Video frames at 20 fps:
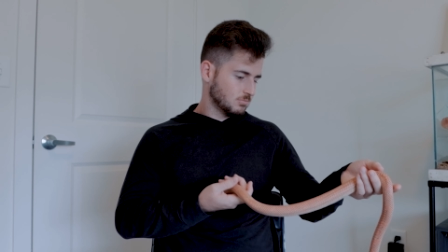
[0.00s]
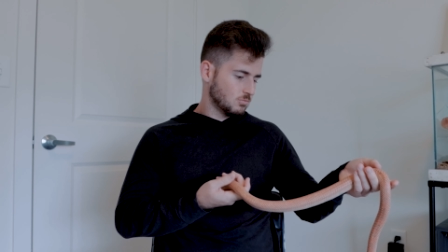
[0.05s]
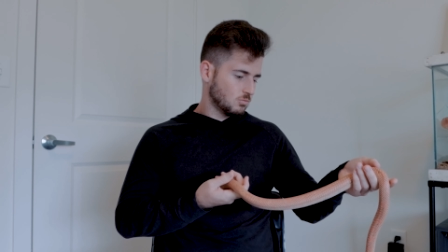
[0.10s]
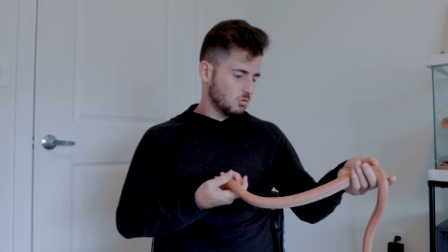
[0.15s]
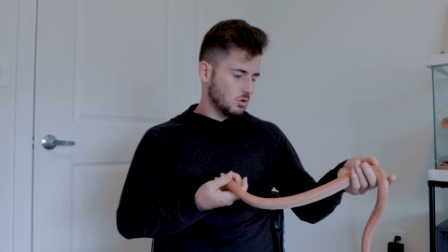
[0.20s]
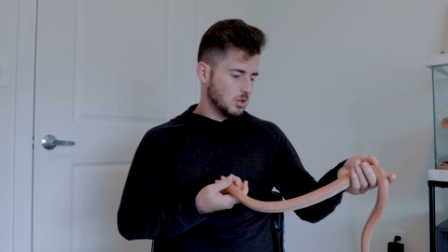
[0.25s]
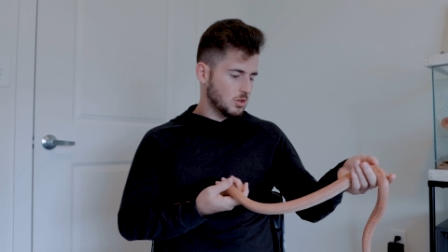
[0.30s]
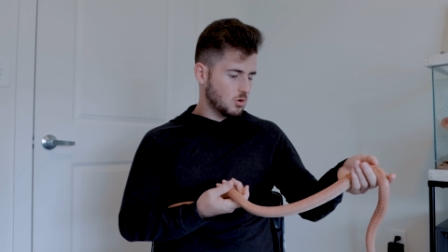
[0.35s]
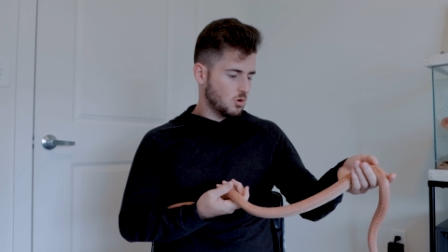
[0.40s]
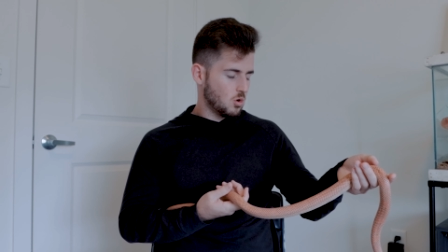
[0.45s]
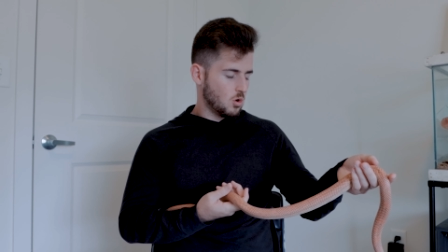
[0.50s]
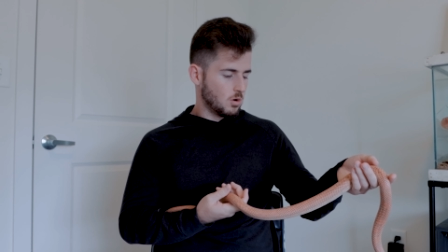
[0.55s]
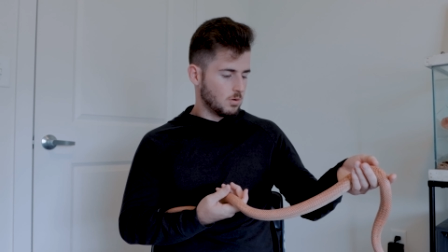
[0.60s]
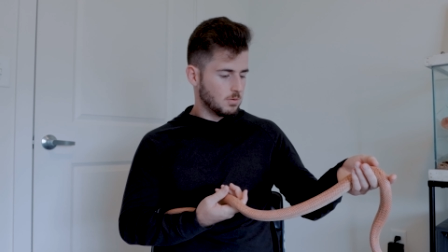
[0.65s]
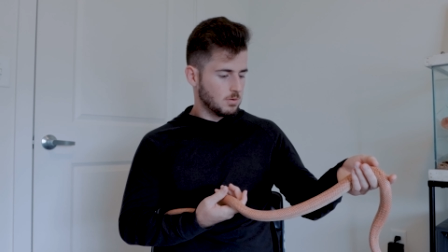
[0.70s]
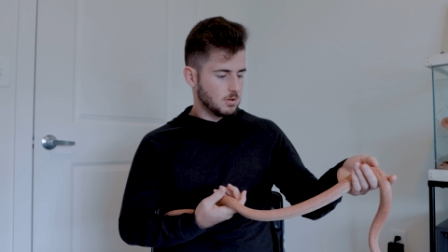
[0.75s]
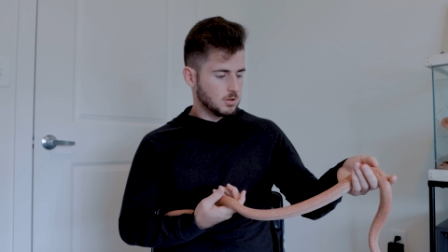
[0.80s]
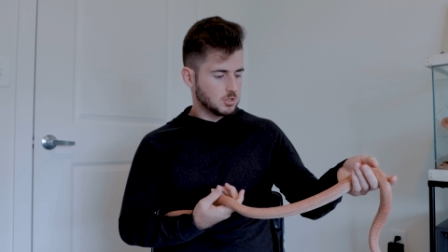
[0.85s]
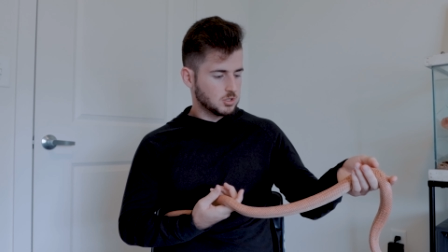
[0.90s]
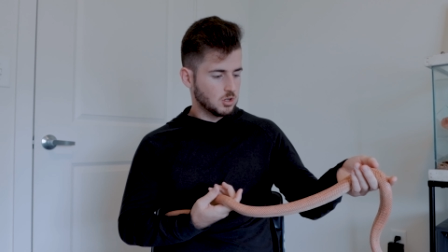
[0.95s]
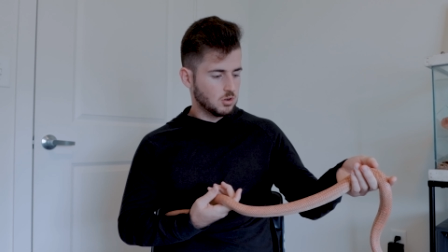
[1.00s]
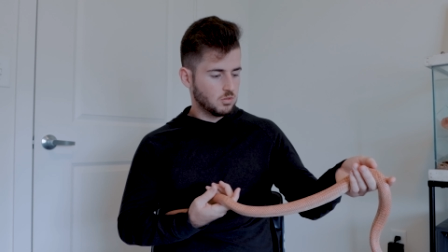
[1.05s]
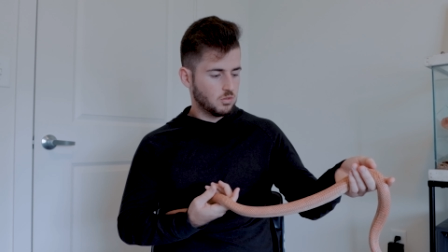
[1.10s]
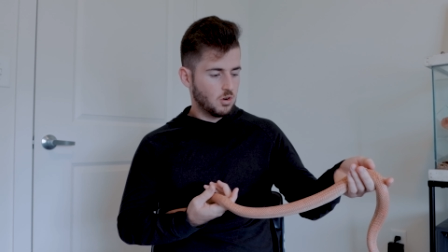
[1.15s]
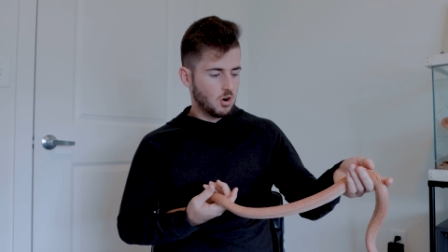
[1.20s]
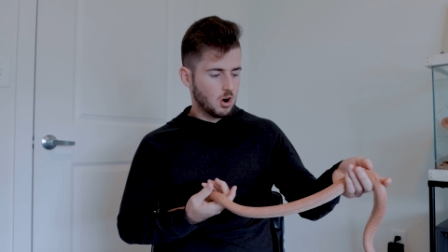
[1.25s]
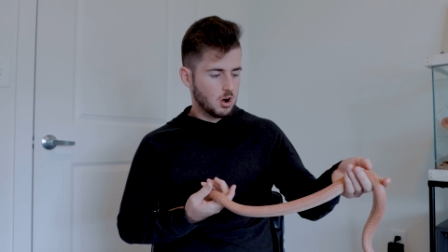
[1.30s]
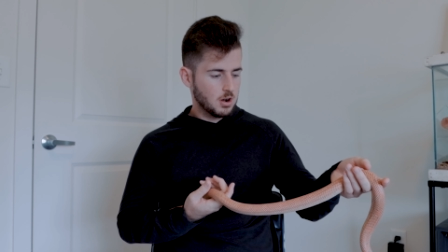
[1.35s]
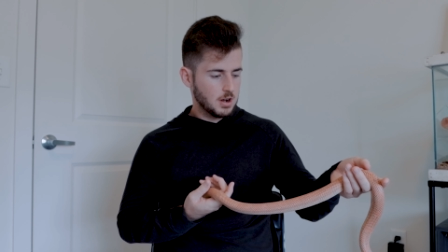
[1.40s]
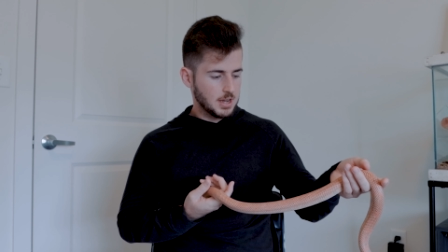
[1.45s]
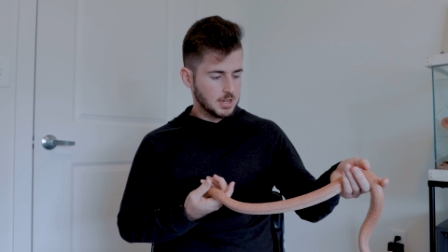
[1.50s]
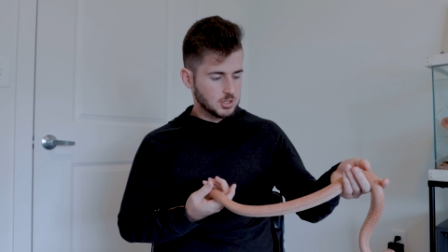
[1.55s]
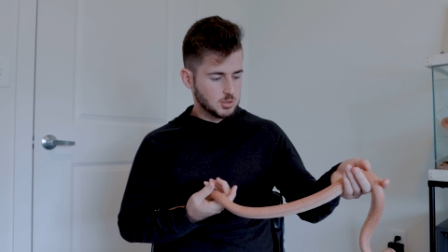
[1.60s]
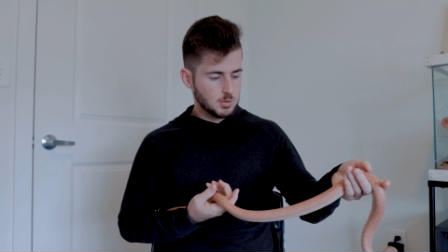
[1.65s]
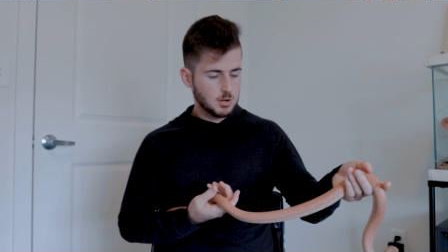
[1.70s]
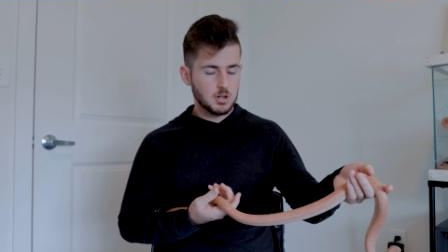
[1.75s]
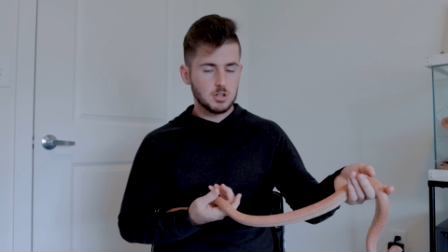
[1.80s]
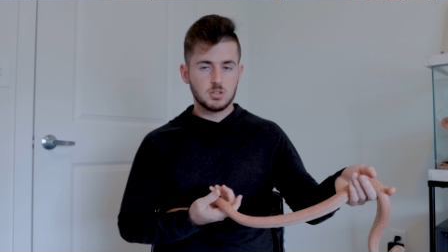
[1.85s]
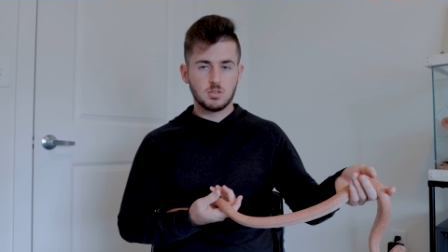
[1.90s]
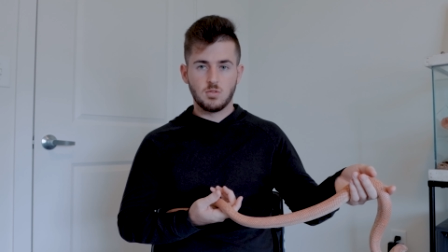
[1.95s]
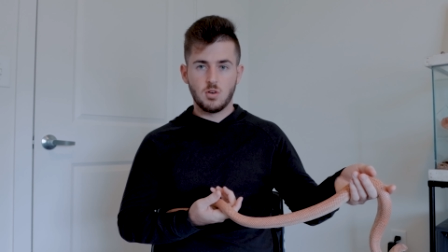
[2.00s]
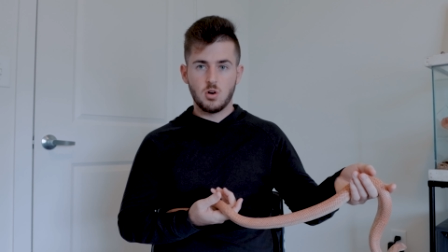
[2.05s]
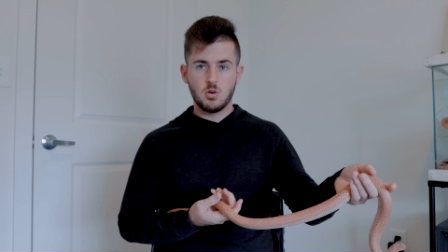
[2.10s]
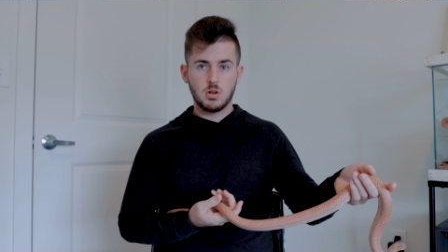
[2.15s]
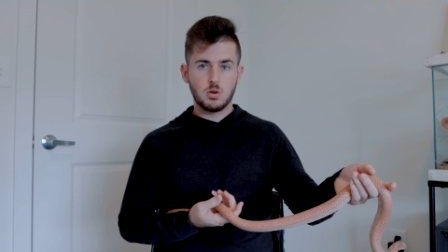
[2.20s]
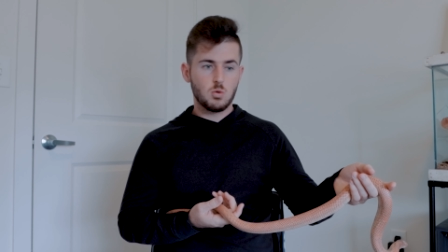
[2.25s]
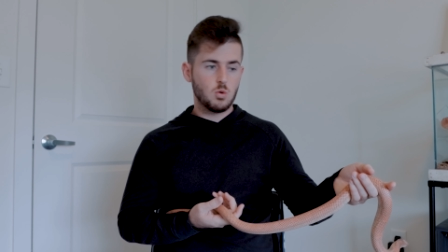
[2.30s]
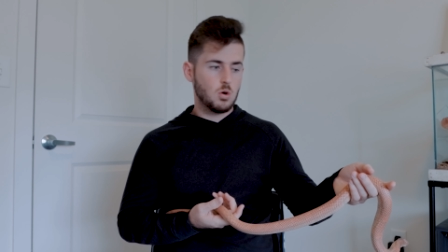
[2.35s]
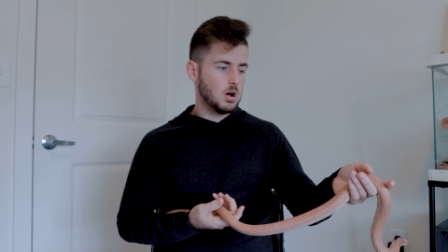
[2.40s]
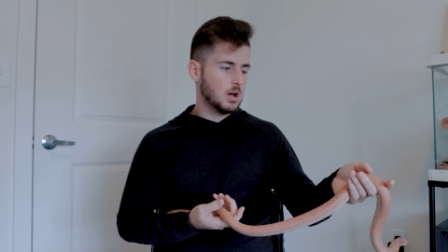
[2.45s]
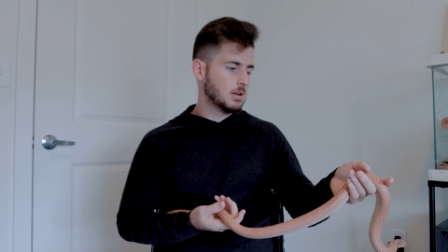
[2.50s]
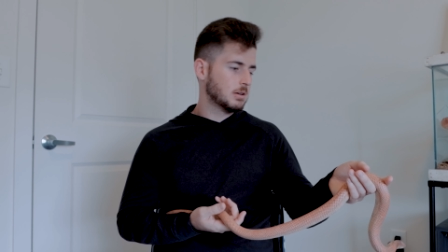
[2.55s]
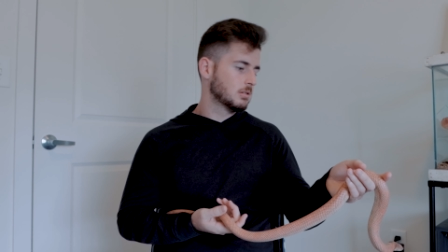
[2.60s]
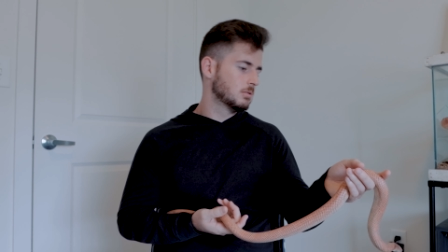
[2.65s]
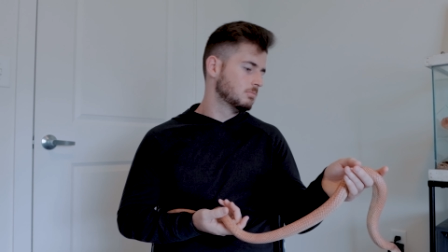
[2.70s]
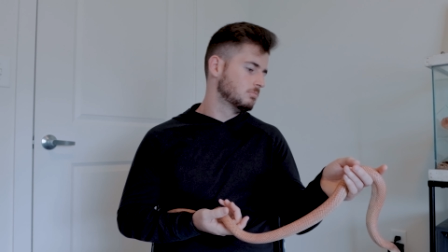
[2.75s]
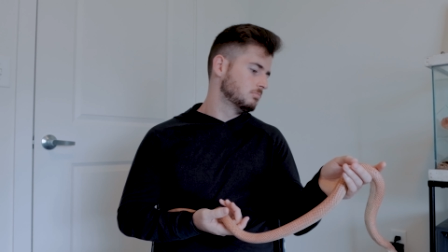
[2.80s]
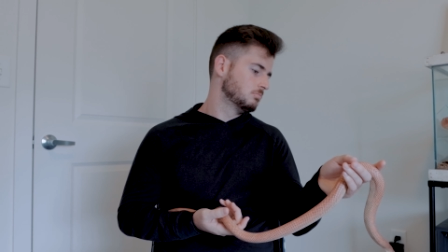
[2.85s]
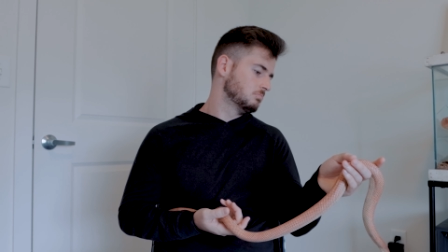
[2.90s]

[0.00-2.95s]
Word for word: really cool. So far, experience of owning one,